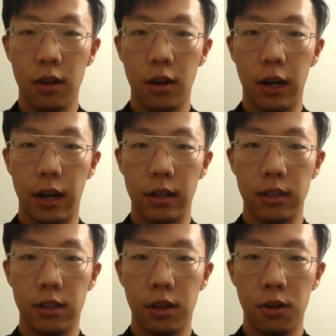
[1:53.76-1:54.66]
Okay,
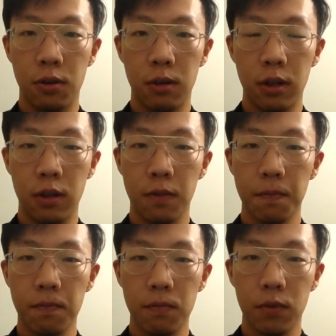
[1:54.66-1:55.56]
so
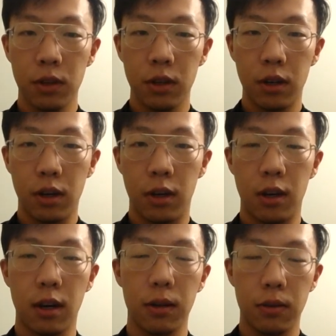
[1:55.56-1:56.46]

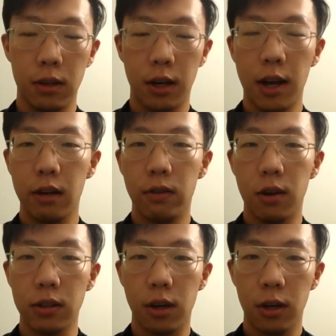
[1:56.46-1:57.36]
a kind of
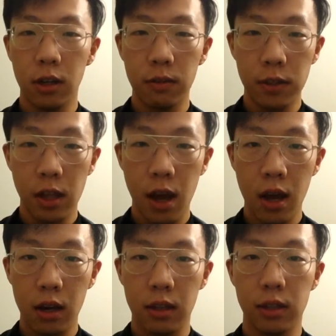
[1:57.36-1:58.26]
alternative to
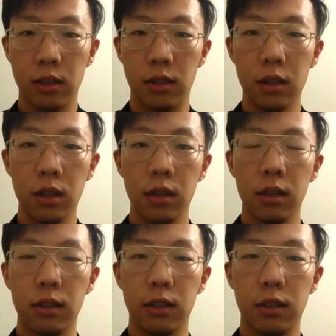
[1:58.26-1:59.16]
that is
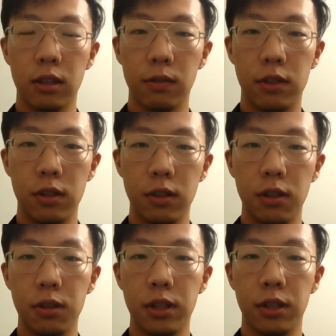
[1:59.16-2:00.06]
instead of
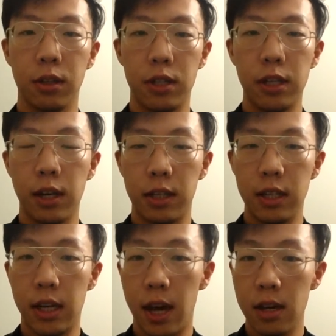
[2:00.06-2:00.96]
using your
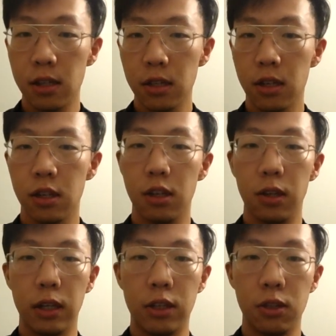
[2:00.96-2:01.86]
TKs, you
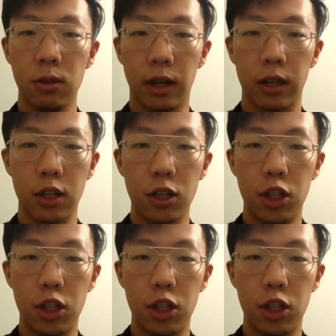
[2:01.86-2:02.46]
can do like a